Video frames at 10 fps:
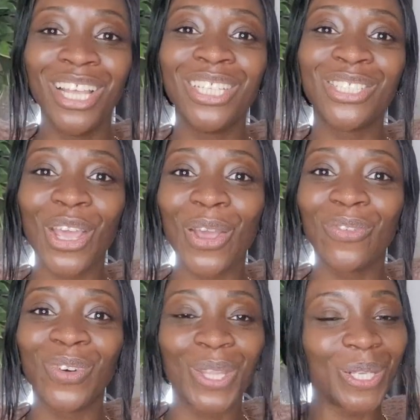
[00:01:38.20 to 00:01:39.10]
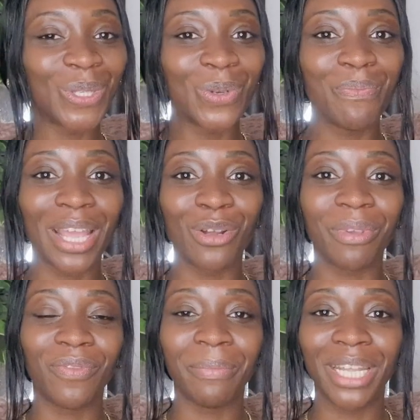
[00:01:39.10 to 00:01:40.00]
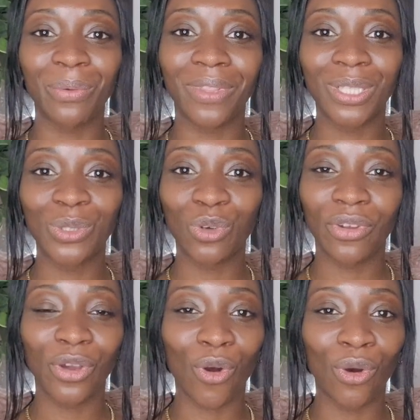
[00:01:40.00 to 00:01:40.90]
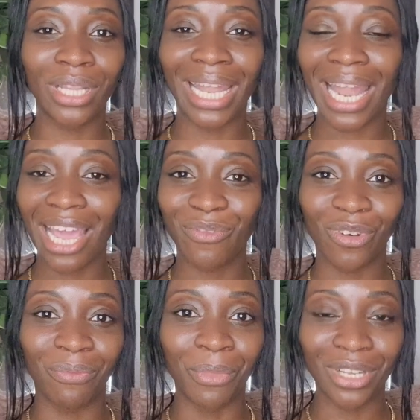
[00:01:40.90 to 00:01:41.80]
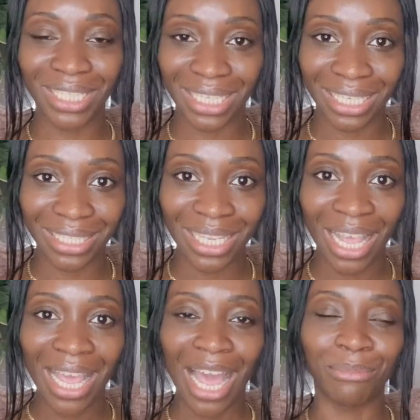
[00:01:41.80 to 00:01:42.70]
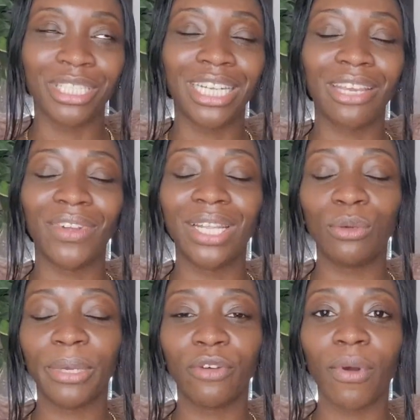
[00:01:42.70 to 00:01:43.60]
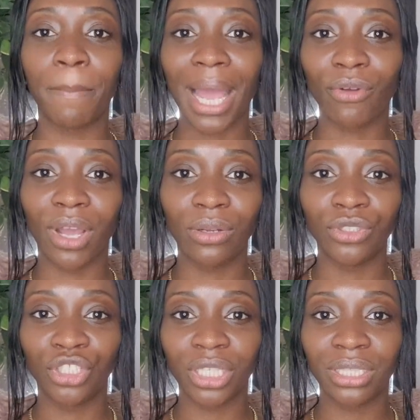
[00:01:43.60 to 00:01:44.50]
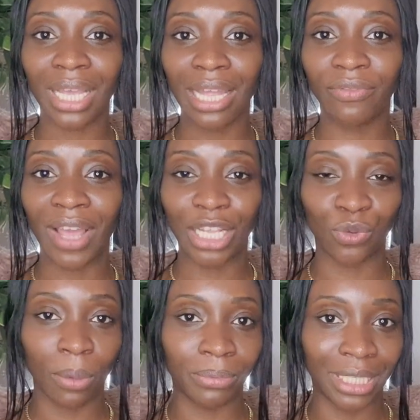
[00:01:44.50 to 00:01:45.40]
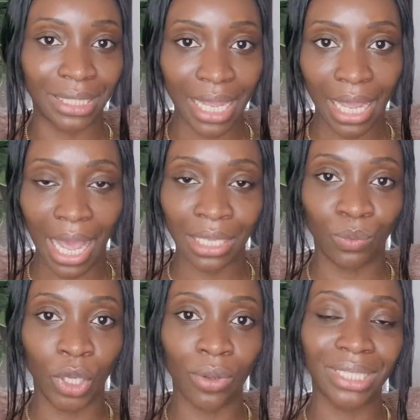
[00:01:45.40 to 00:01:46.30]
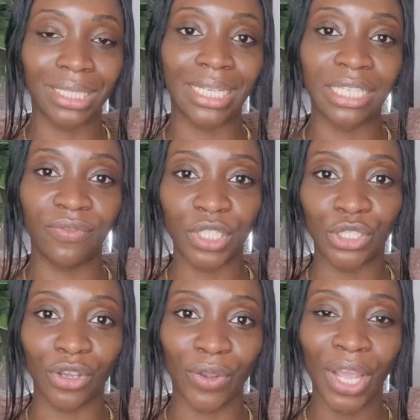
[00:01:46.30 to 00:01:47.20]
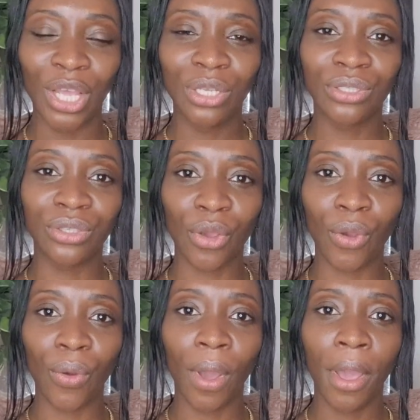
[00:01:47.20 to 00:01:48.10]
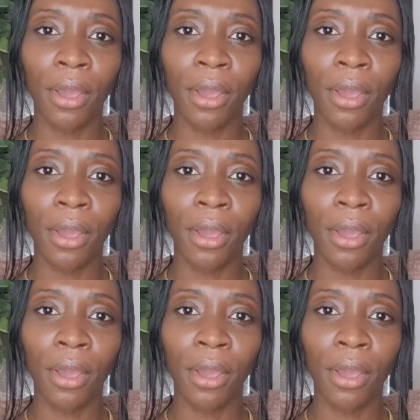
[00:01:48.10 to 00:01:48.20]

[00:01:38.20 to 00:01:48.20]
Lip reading: So for those who may not be familiar with the story or the life of Moses, I'm just going to give a little bit of a background just to kind of catch you up to date as we go into today's video. So